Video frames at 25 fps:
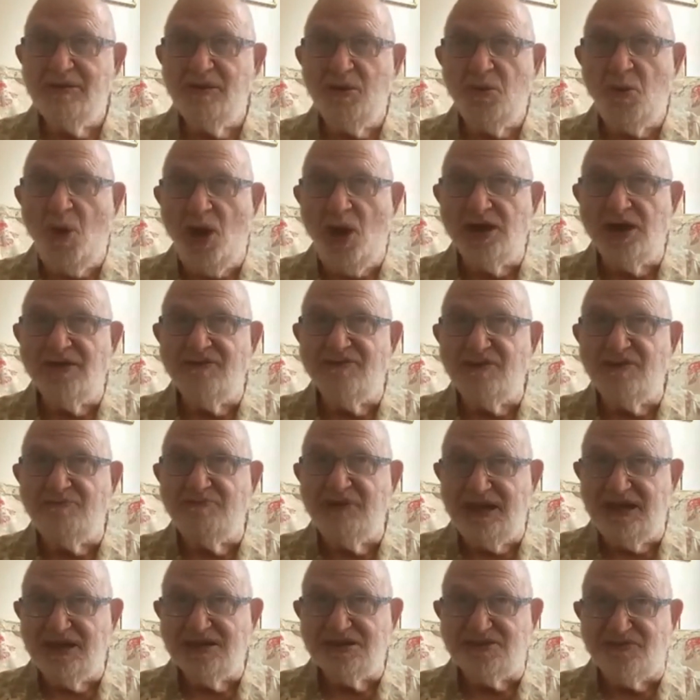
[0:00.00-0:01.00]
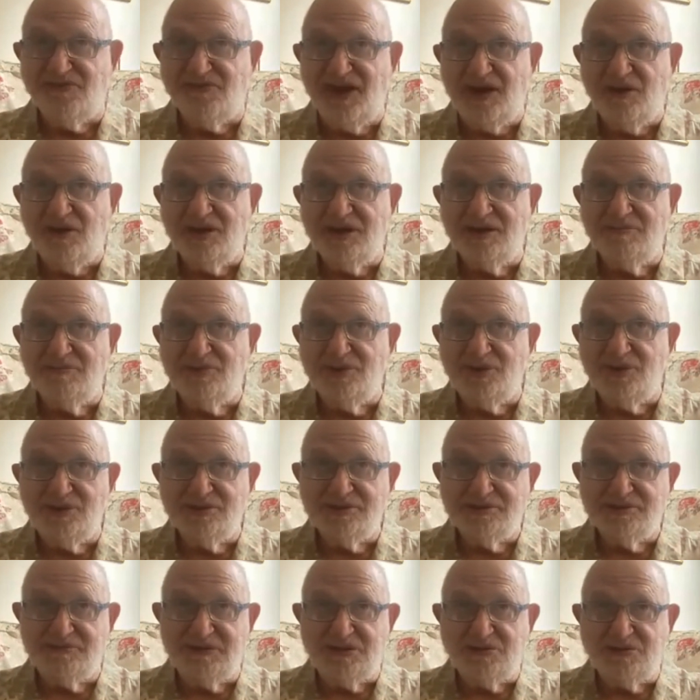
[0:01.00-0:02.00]
one of the biggest
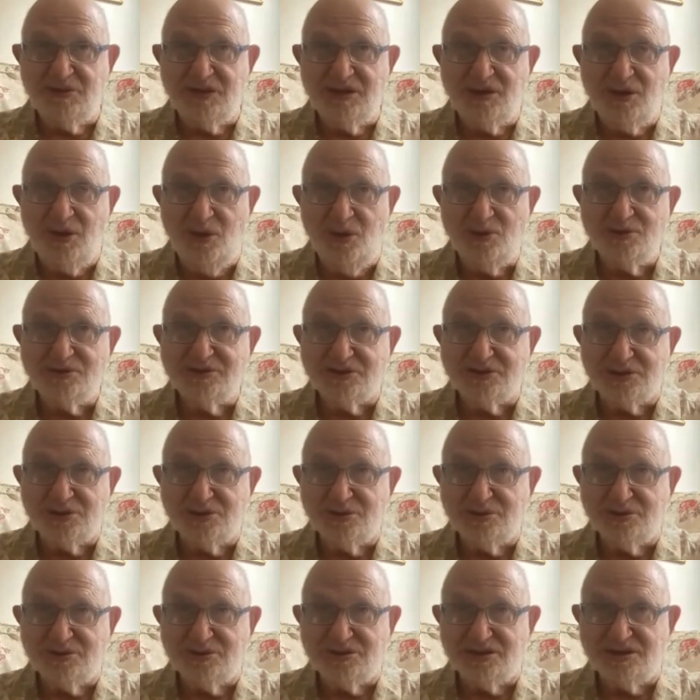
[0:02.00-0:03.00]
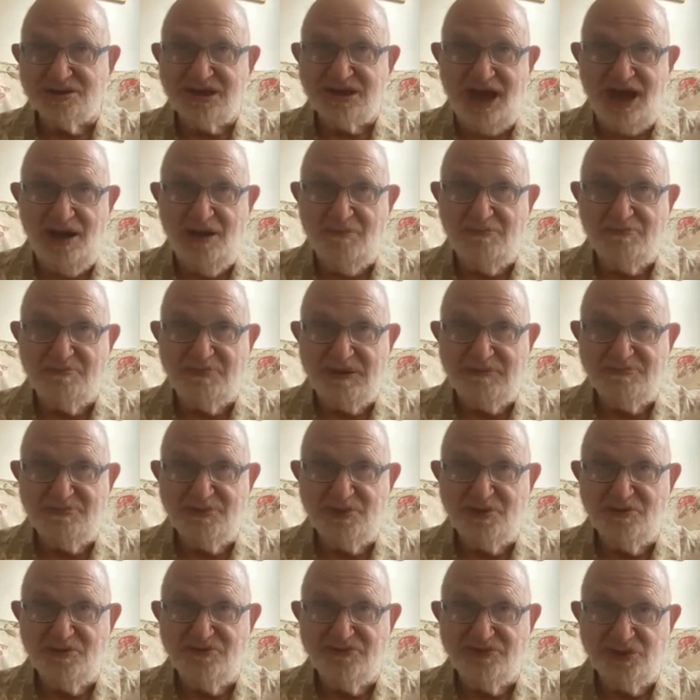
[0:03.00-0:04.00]
variables between cultures is how
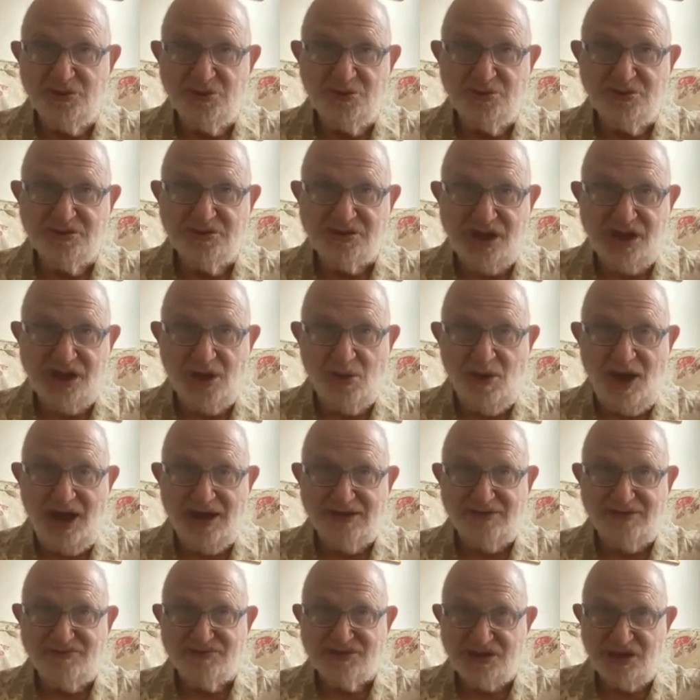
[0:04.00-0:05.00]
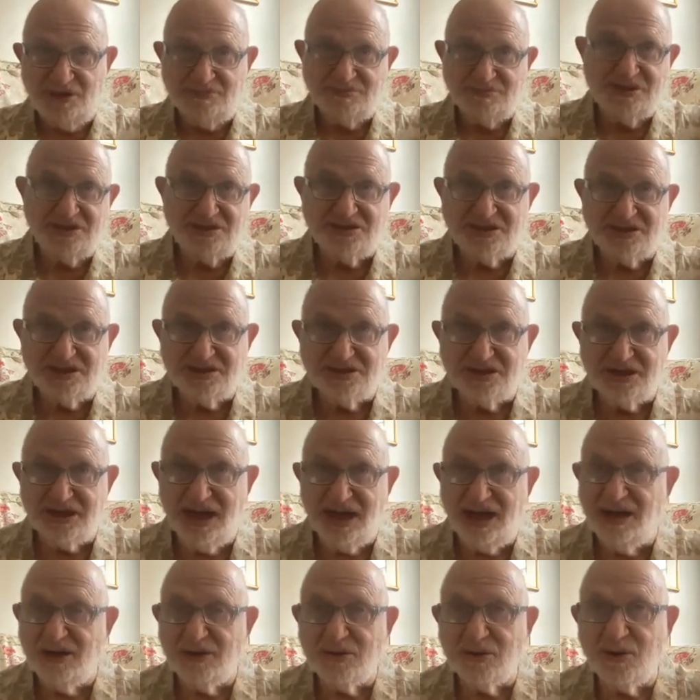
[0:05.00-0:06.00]
people view psychoactive substances and
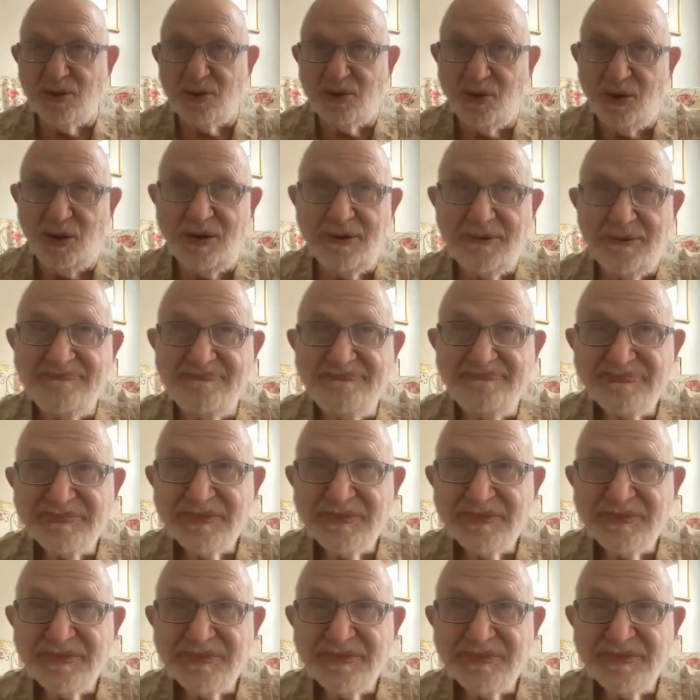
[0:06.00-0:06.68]
alcohol.